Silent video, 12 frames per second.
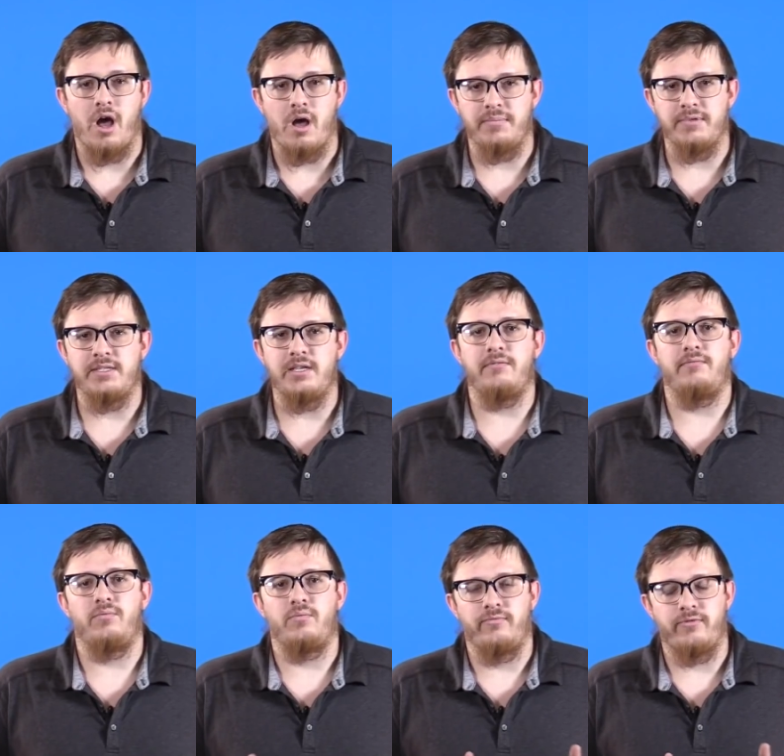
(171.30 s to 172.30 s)
Opposite,
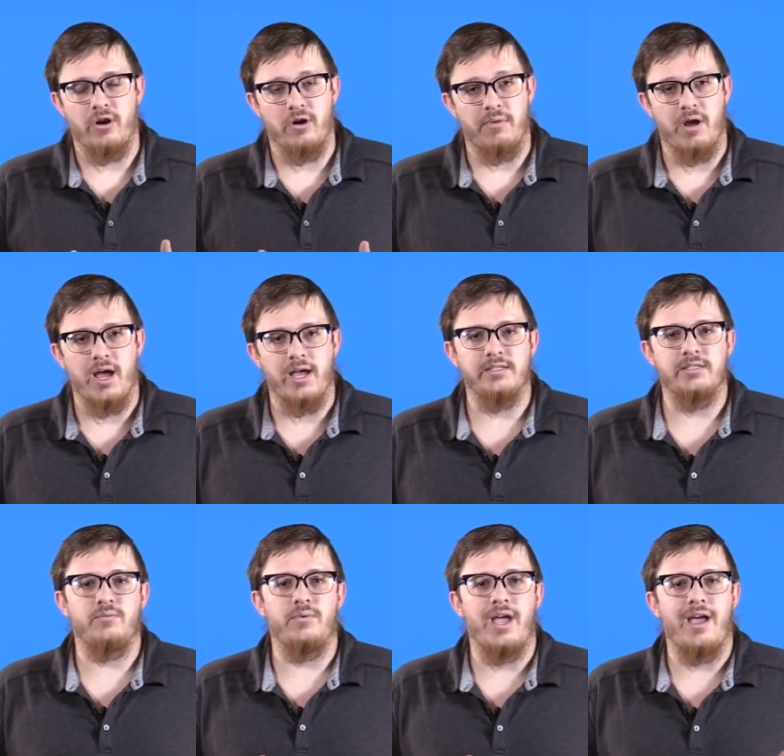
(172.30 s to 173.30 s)
for our
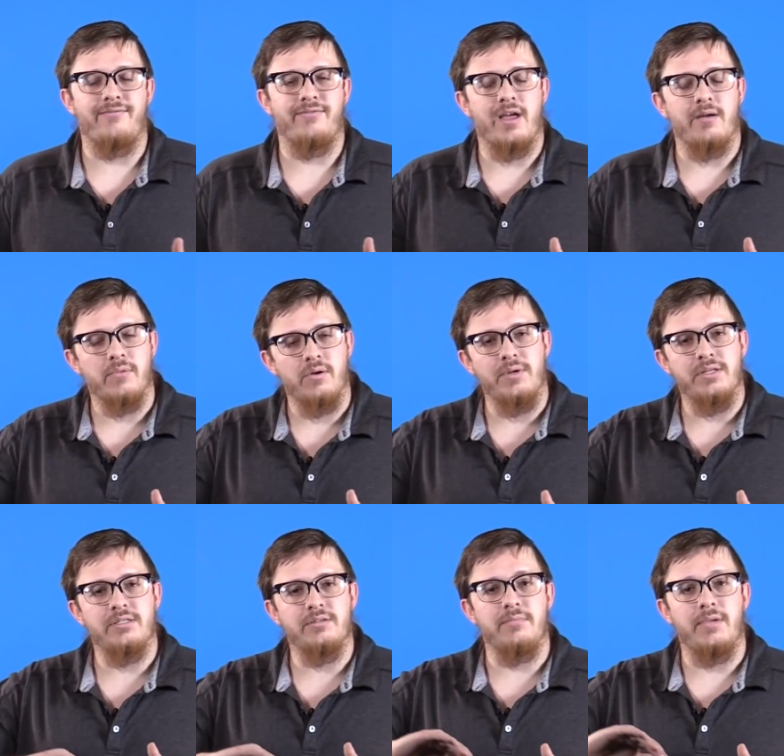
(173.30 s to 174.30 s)
buys, we have that
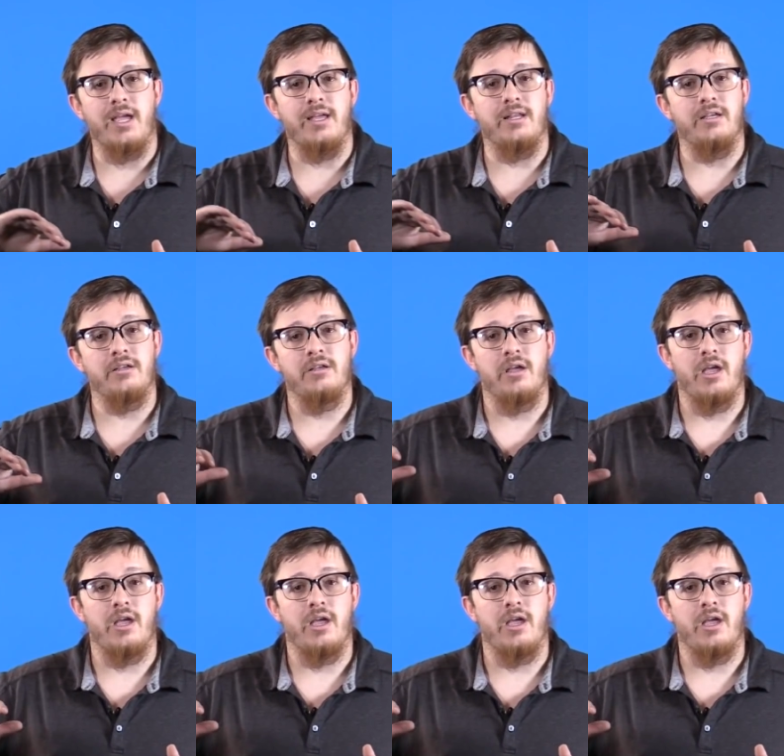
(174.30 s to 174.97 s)
momentum gaining